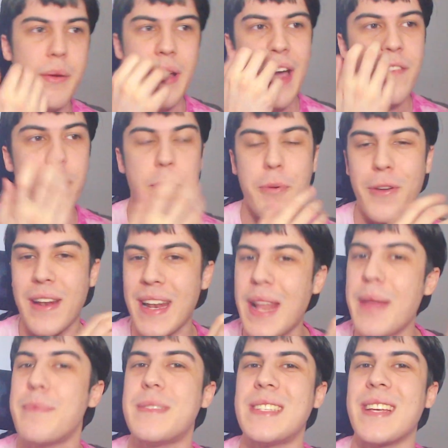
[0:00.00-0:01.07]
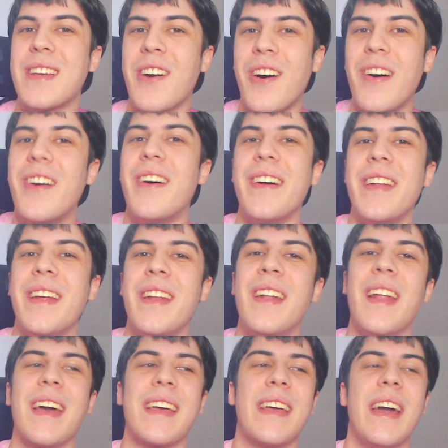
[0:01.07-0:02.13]
have her put lipstick on, and
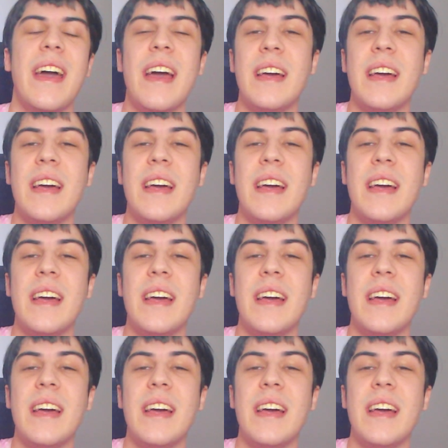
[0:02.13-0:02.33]
like